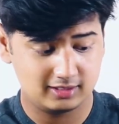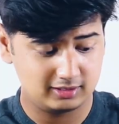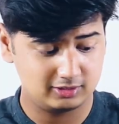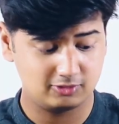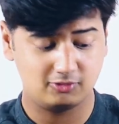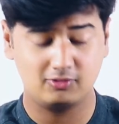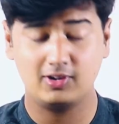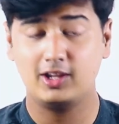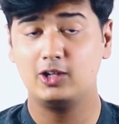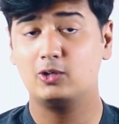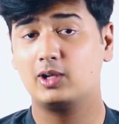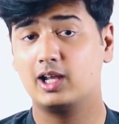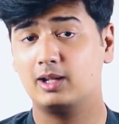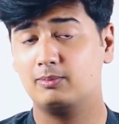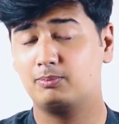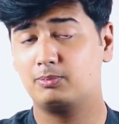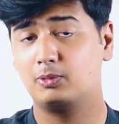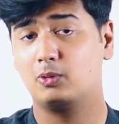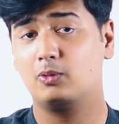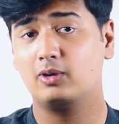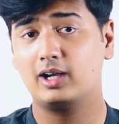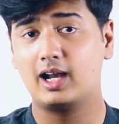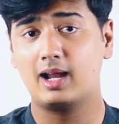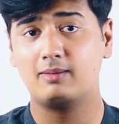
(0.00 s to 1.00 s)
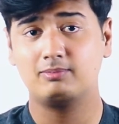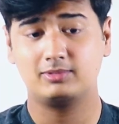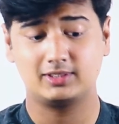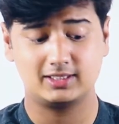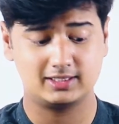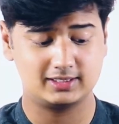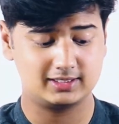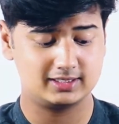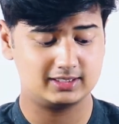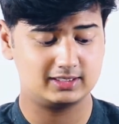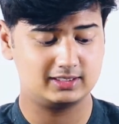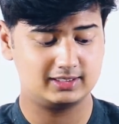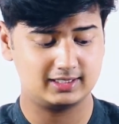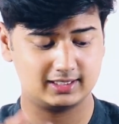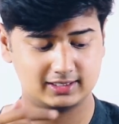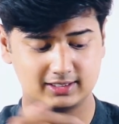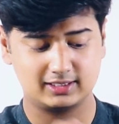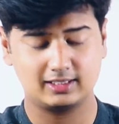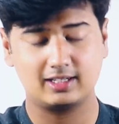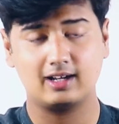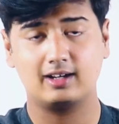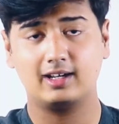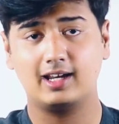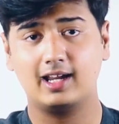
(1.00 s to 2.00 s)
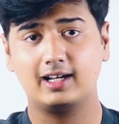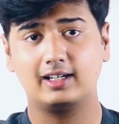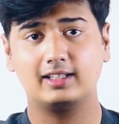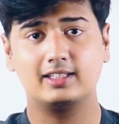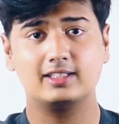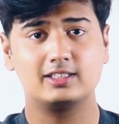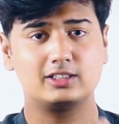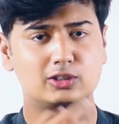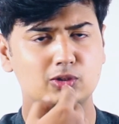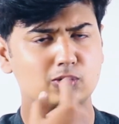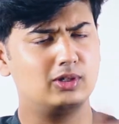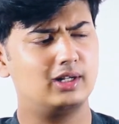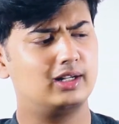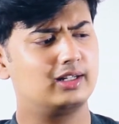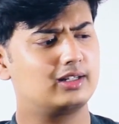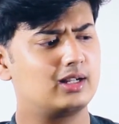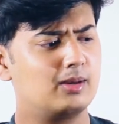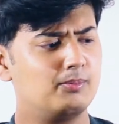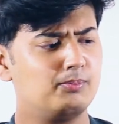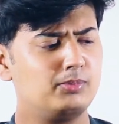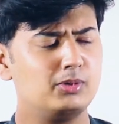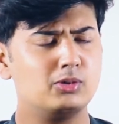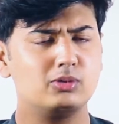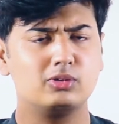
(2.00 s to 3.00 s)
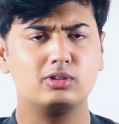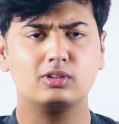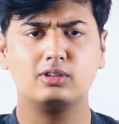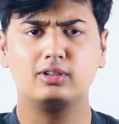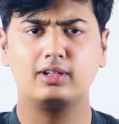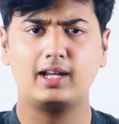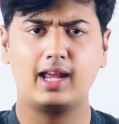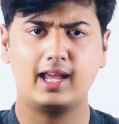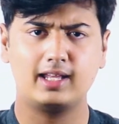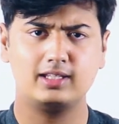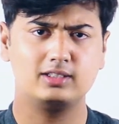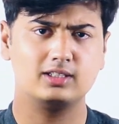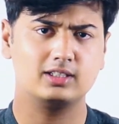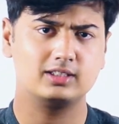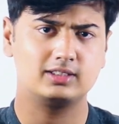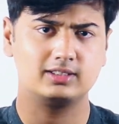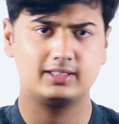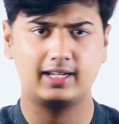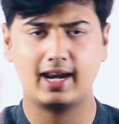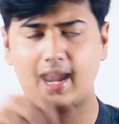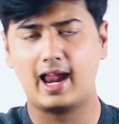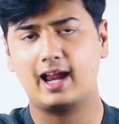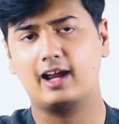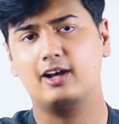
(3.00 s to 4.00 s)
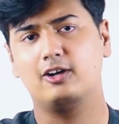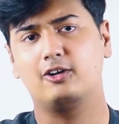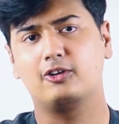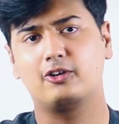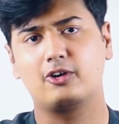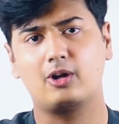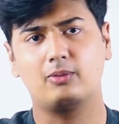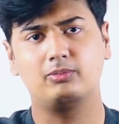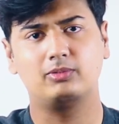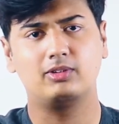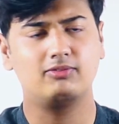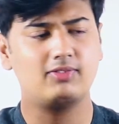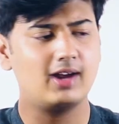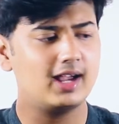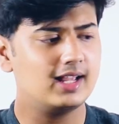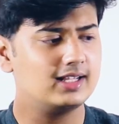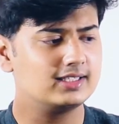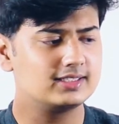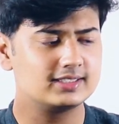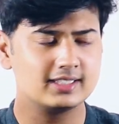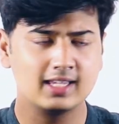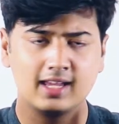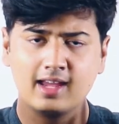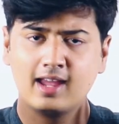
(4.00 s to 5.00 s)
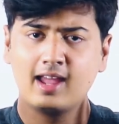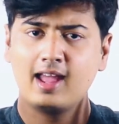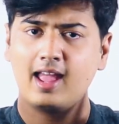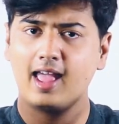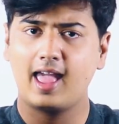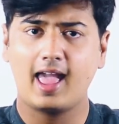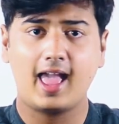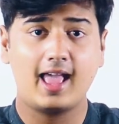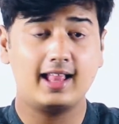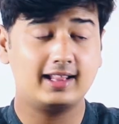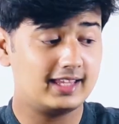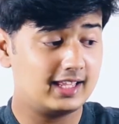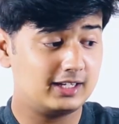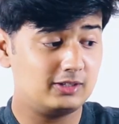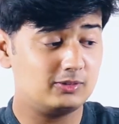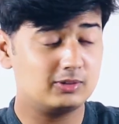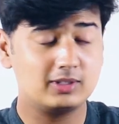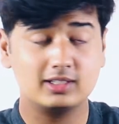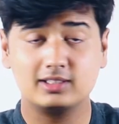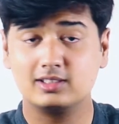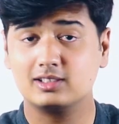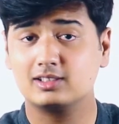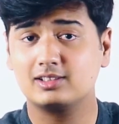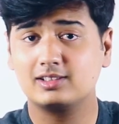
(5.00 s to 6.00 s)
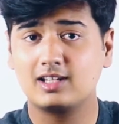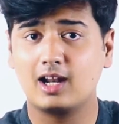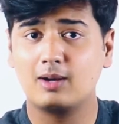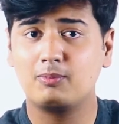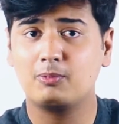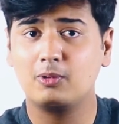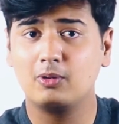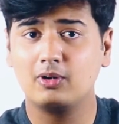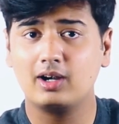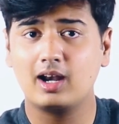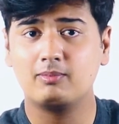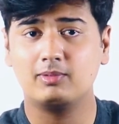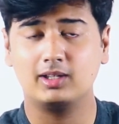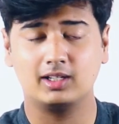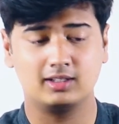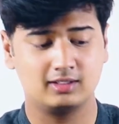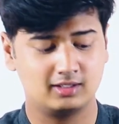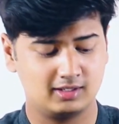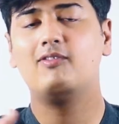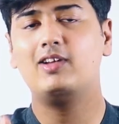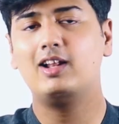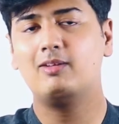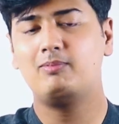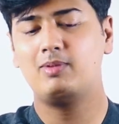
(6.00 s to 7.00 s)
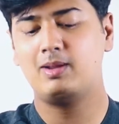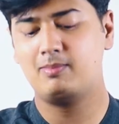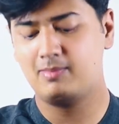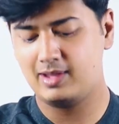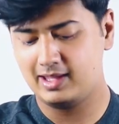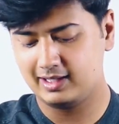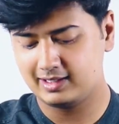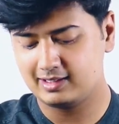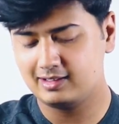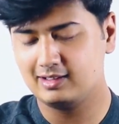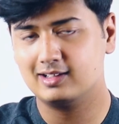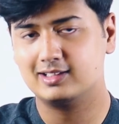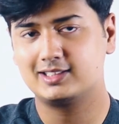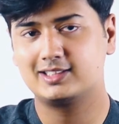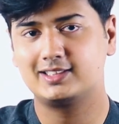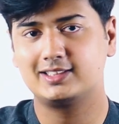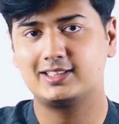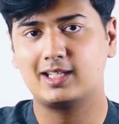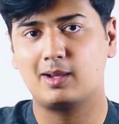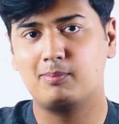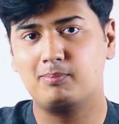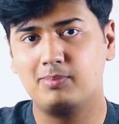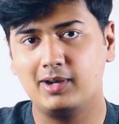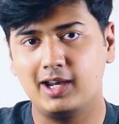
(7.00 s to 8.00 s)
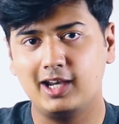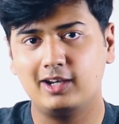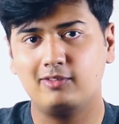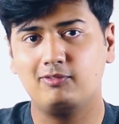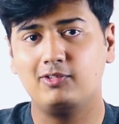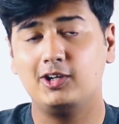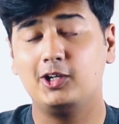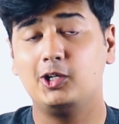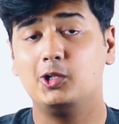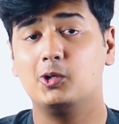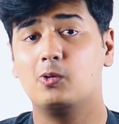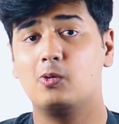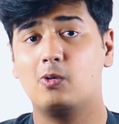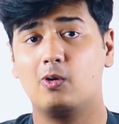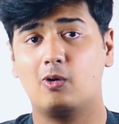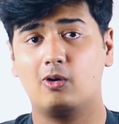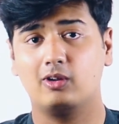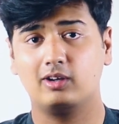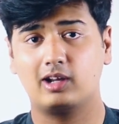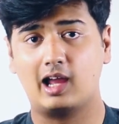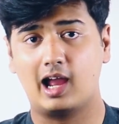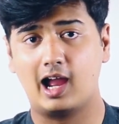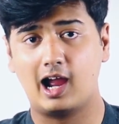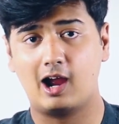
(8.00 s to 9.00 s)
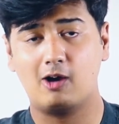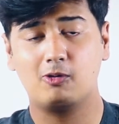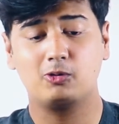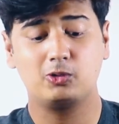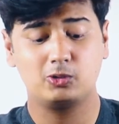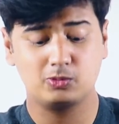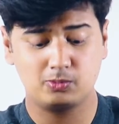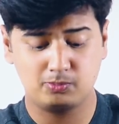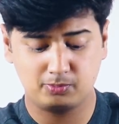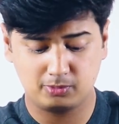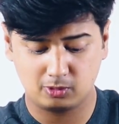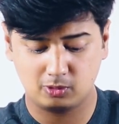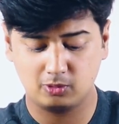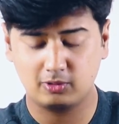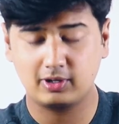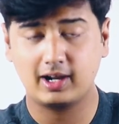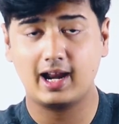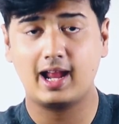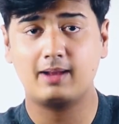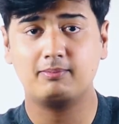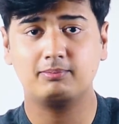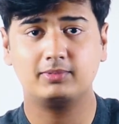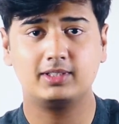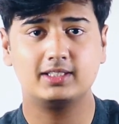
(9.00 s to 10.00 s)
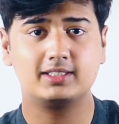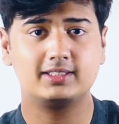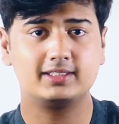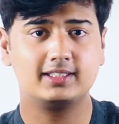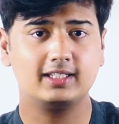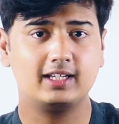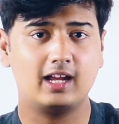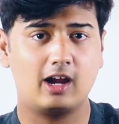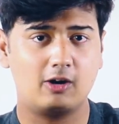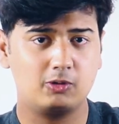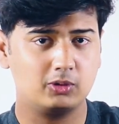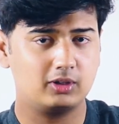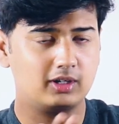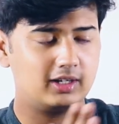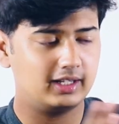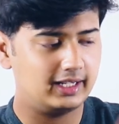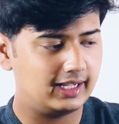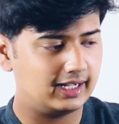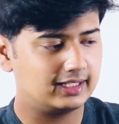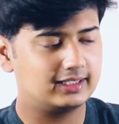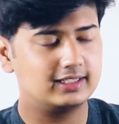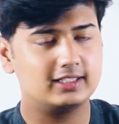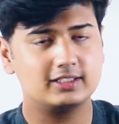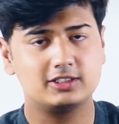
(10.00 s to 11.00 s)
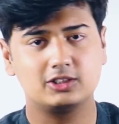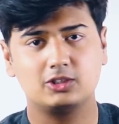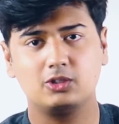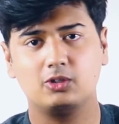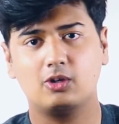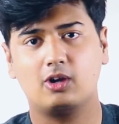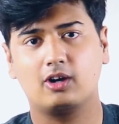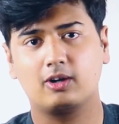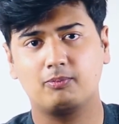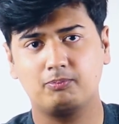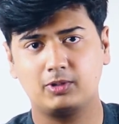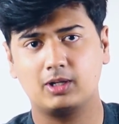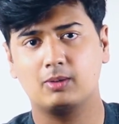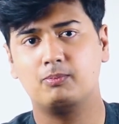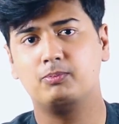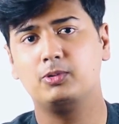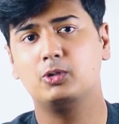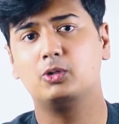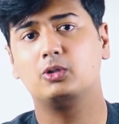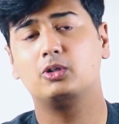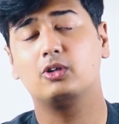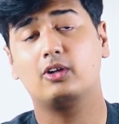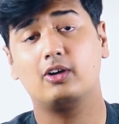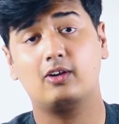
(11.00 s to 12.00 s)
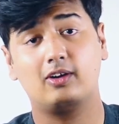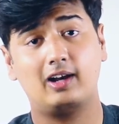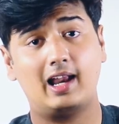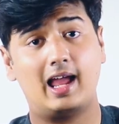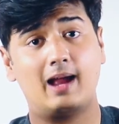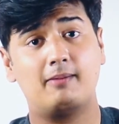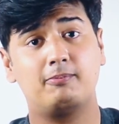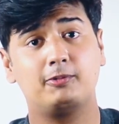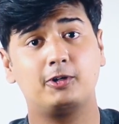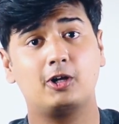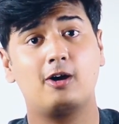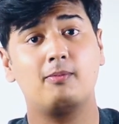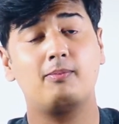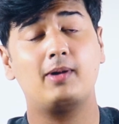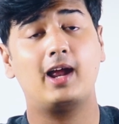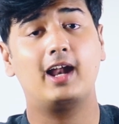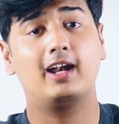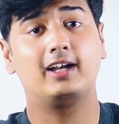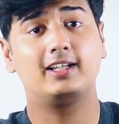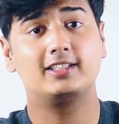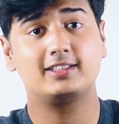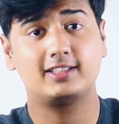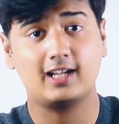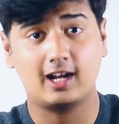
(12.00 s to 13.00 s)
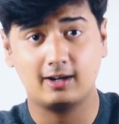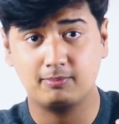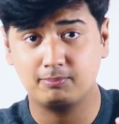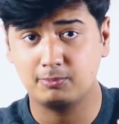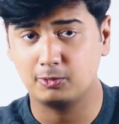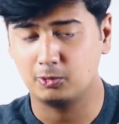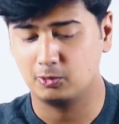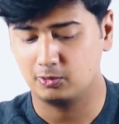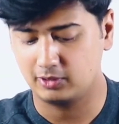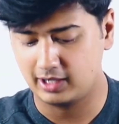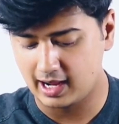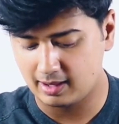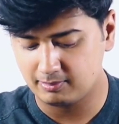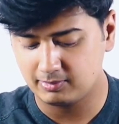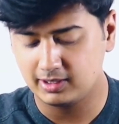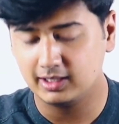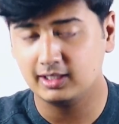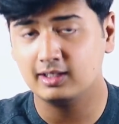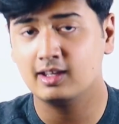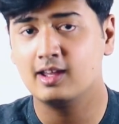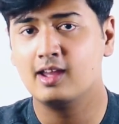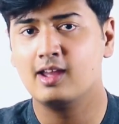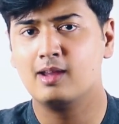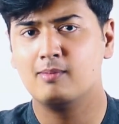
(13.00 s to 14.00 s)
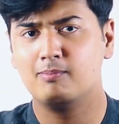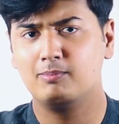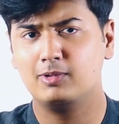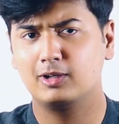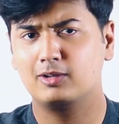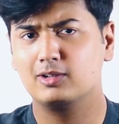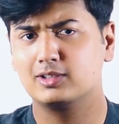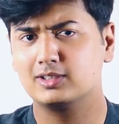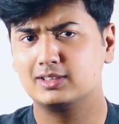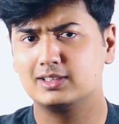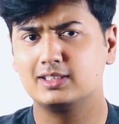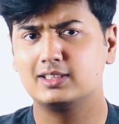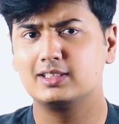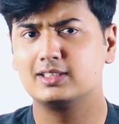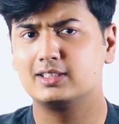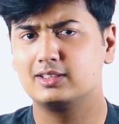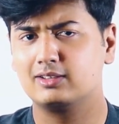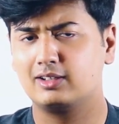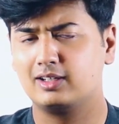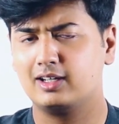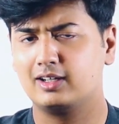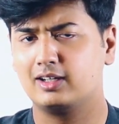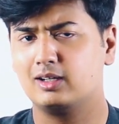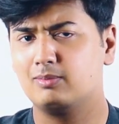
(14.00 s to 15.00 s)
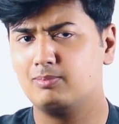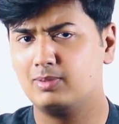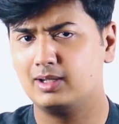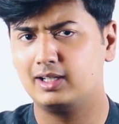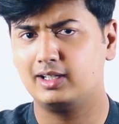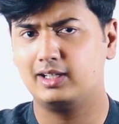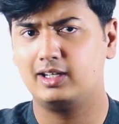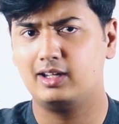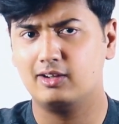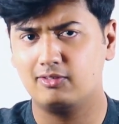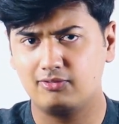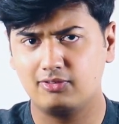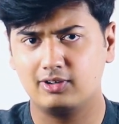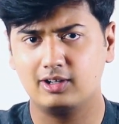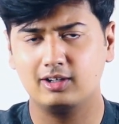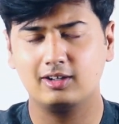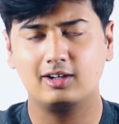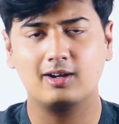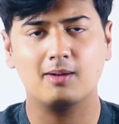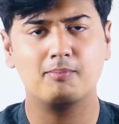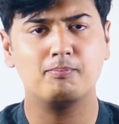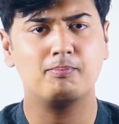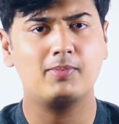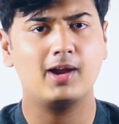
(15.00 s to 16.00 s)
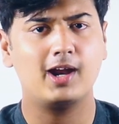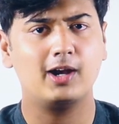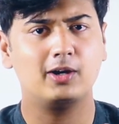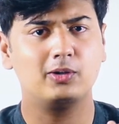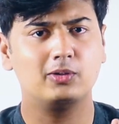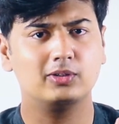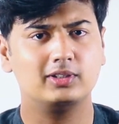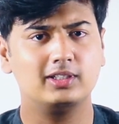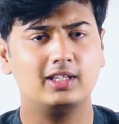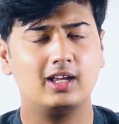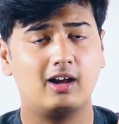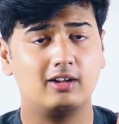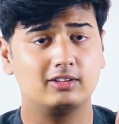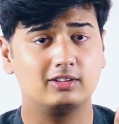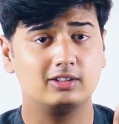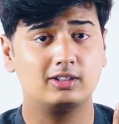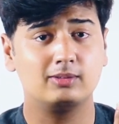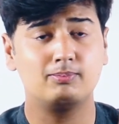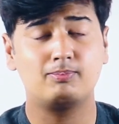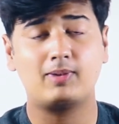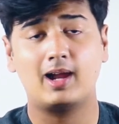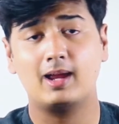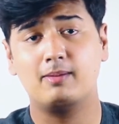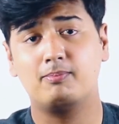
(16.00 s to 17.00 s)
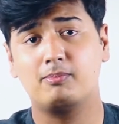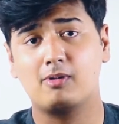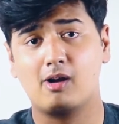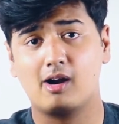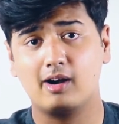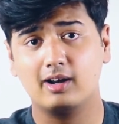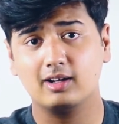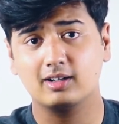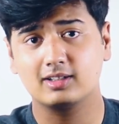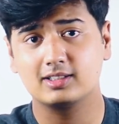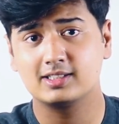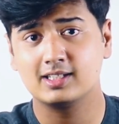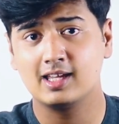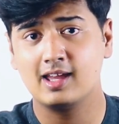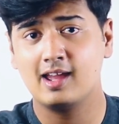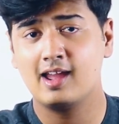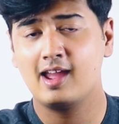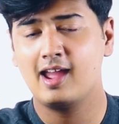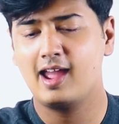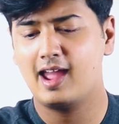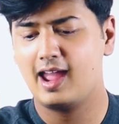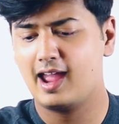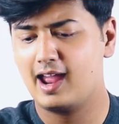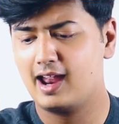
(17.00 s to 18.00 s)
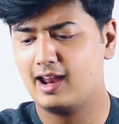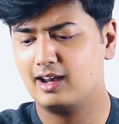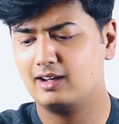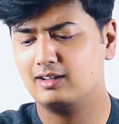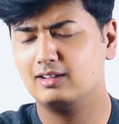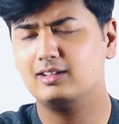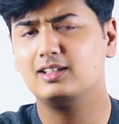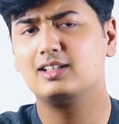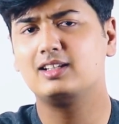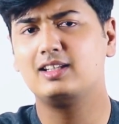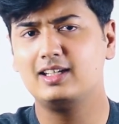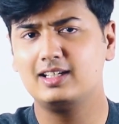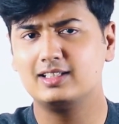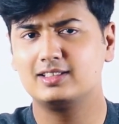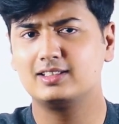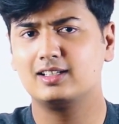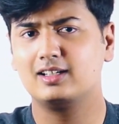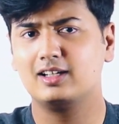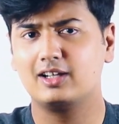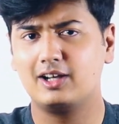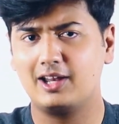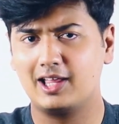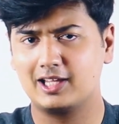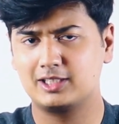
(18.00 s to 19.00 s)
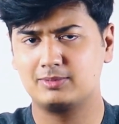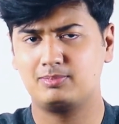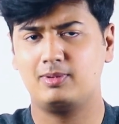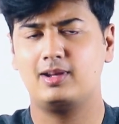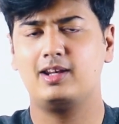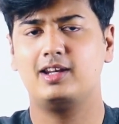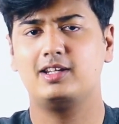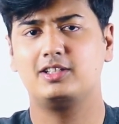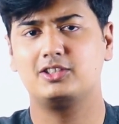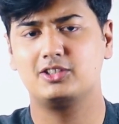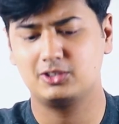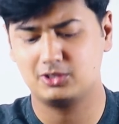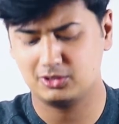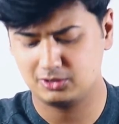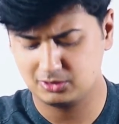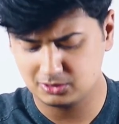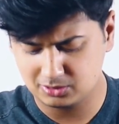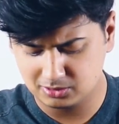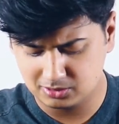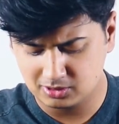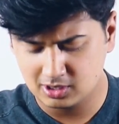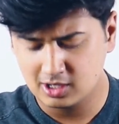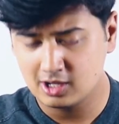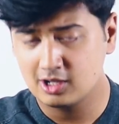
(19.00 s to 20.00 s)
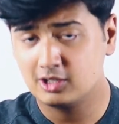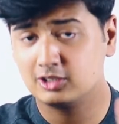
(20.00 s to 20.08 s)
The way you can program this is just connect this to your computer and just drag and drop the files, and then you can just start programming. We'll be making a separate video on how to program this thing, how to connect this to your computer or laptop and start programming, because this is a little bit different compared to the other Pi products. And it needs a little explanation to do.